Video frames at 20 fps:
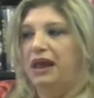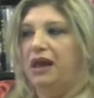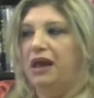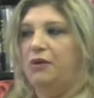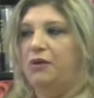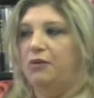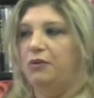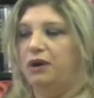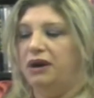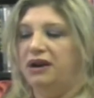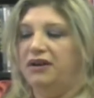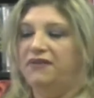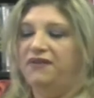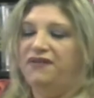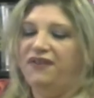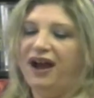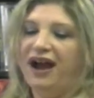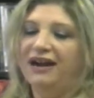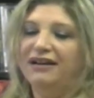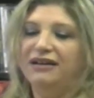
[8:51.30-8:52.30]
When in
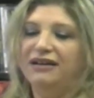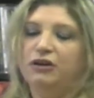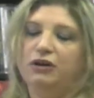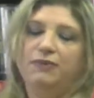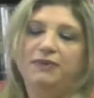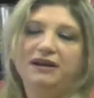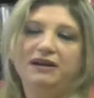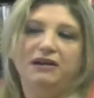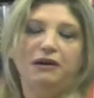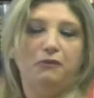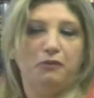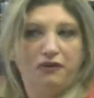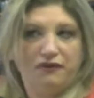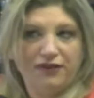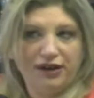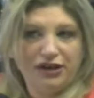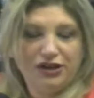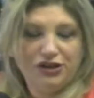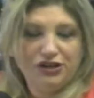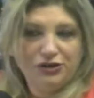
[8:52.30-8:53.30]
fact it could be a number of
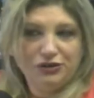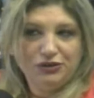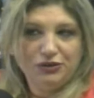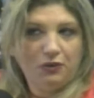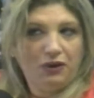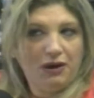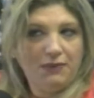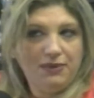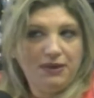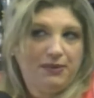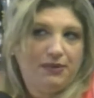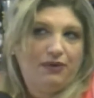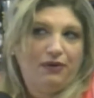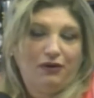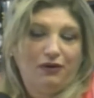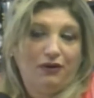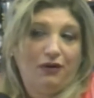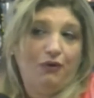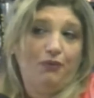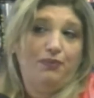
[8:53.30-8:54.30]
issues why people
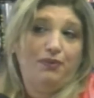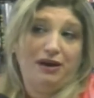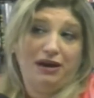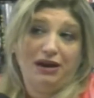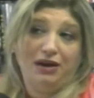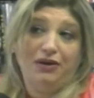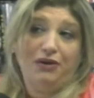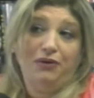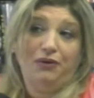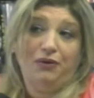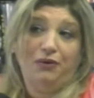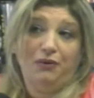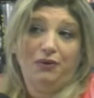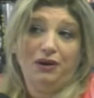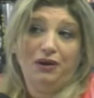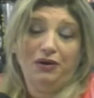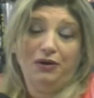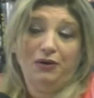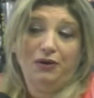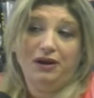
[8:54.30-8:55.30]
aren't opening your
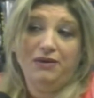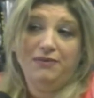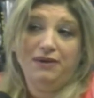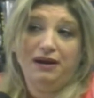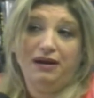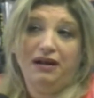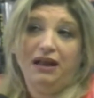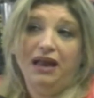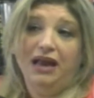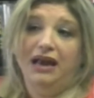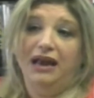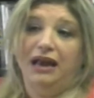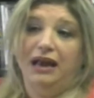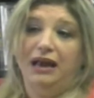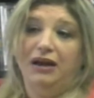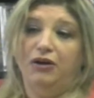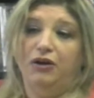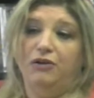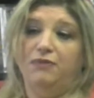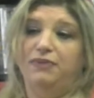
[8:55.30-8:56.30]
email.
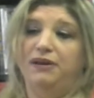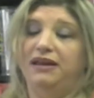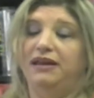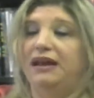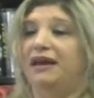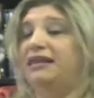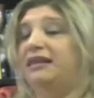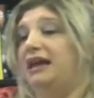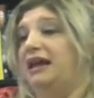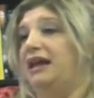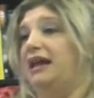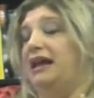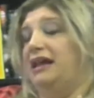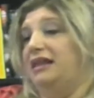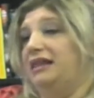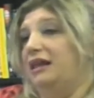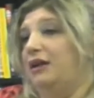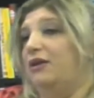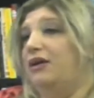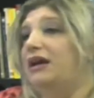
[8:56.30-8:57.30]
It could be that they
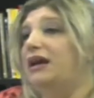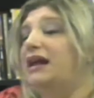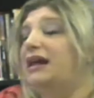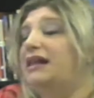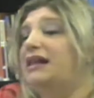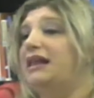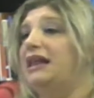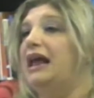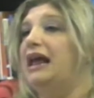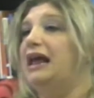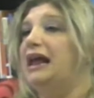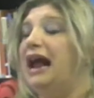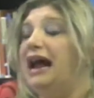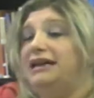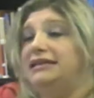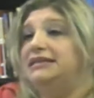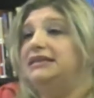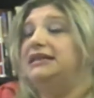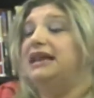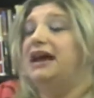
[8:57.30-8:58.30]

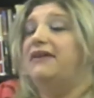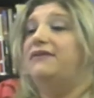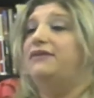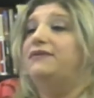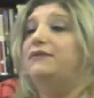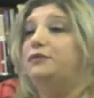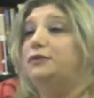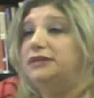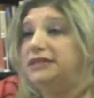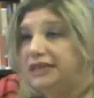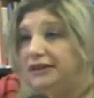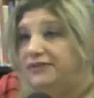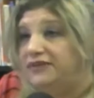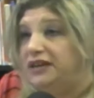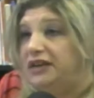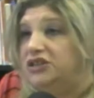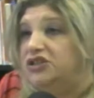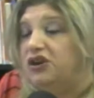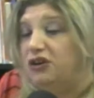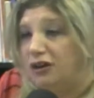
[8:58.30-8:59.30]
haven't even received
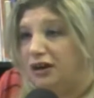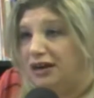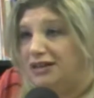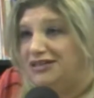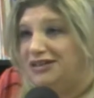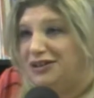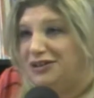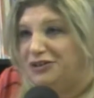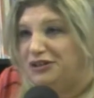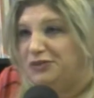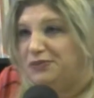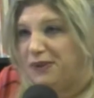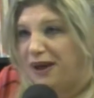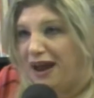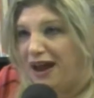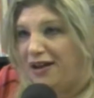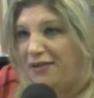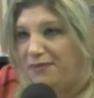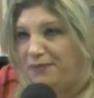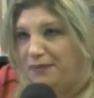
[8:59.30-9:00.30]
it. It's gone into their
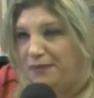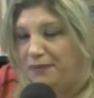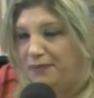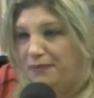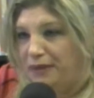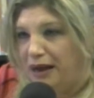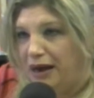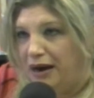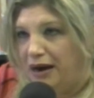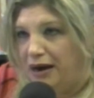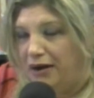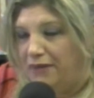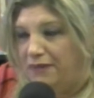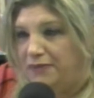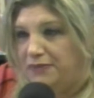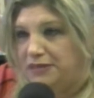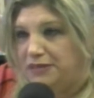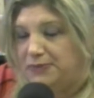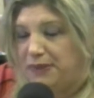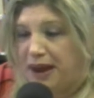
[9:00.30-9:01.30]
spam
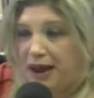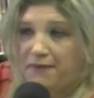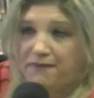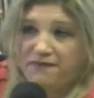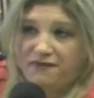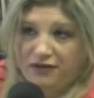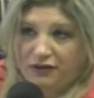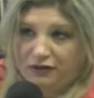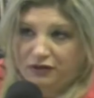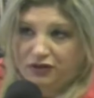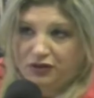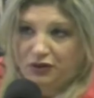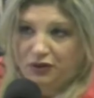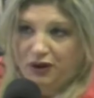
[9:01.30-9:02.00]
filter.